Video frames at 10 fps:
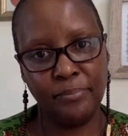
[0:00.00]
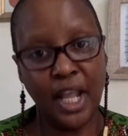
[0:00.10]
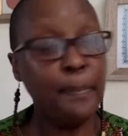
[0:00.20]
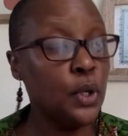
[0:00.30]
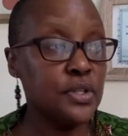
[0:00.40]

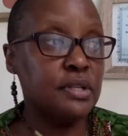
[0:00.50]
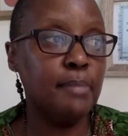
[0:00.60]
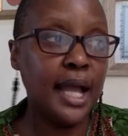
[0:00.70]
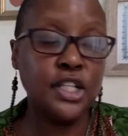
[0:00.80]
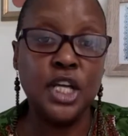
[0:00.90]
that person
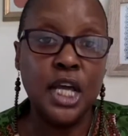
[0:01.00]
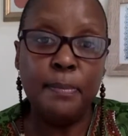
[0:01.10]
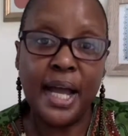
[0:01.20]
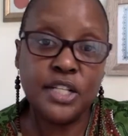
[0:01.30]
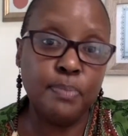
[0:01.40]
might,
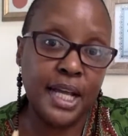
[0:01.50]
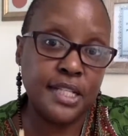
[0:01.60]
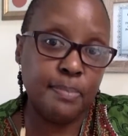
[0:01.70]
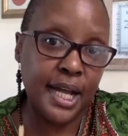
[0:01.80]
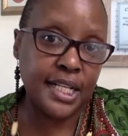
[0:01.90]
might,
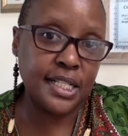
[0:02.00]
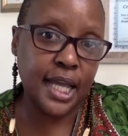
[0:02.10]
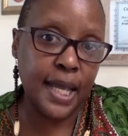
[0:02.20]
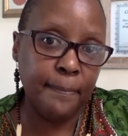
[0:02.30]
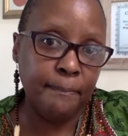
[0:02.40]
might, might,
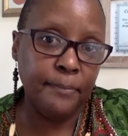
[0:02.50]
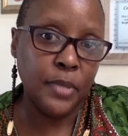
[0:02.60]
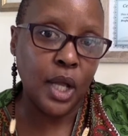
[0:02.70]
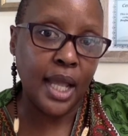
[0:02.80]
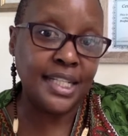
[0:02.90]
um,
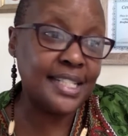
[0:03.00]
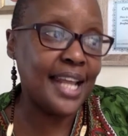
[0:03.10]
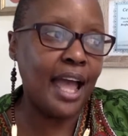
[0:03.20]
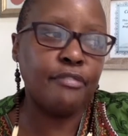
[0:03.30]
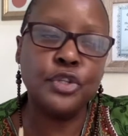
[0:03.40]

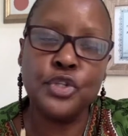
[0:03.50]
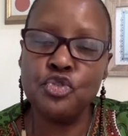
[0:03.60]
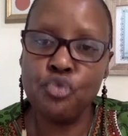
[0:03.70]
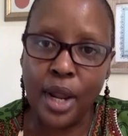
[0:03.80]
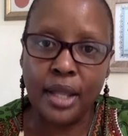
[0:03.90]
didn't have the
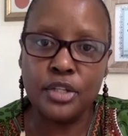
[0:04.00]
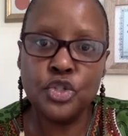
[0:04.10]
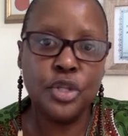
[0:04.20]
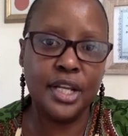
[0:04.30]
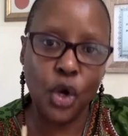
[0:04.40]
strength
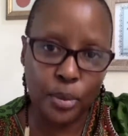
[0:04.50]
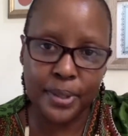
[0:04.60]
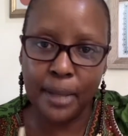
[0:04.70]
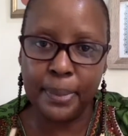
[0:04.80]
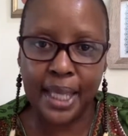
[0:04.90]
to then
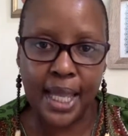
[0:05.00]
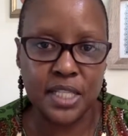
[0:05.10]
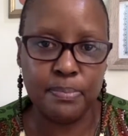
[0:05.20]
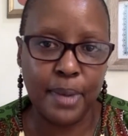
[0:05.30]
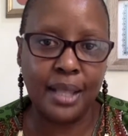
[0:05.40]
open up a
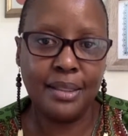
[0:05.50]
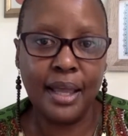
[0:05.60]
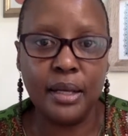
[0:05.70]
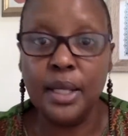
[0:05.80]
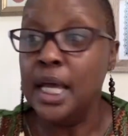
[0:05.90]
case back
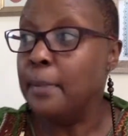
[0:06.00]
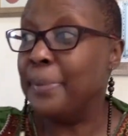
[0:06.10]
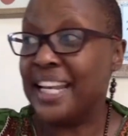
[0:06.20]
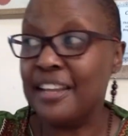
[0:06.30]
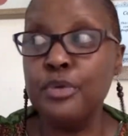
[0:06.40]
then.
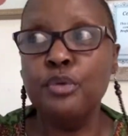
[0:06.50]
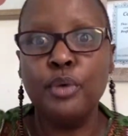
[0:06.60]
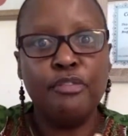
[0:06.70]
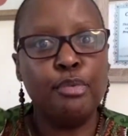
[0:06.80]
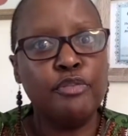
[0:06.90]
But if you
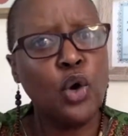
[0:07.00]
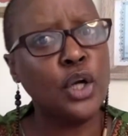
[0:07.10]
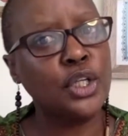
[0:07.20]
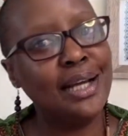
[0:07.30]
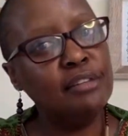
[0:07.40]
if we've
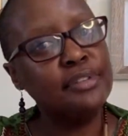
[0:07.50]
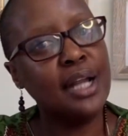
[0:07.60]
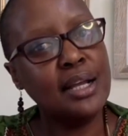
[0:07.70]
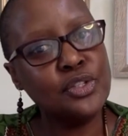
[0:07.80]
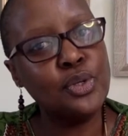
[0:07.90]
got
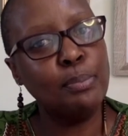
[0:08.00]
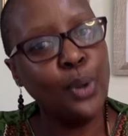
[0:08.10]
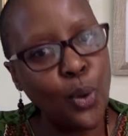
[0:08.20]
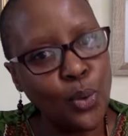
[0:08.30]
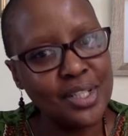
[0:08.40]
galvanized
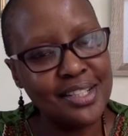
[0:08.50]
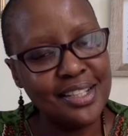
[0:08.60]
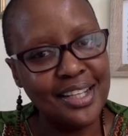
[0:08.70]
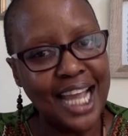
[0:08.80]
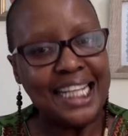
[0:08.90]
support
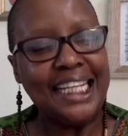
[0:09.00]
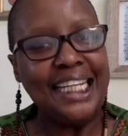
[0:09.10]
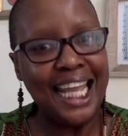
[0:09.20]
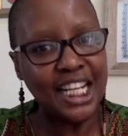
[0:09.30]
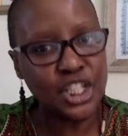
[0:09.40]
and
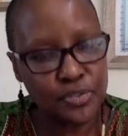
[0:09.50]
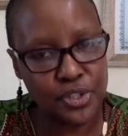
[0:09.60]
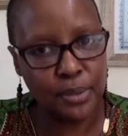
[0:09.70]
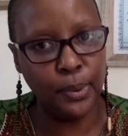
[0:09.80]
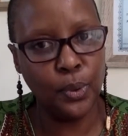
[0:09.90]
collective
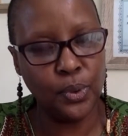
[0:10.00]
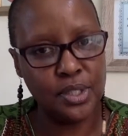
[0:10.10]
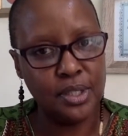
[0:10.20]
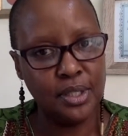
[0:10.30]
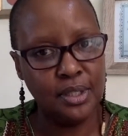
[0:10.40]
support,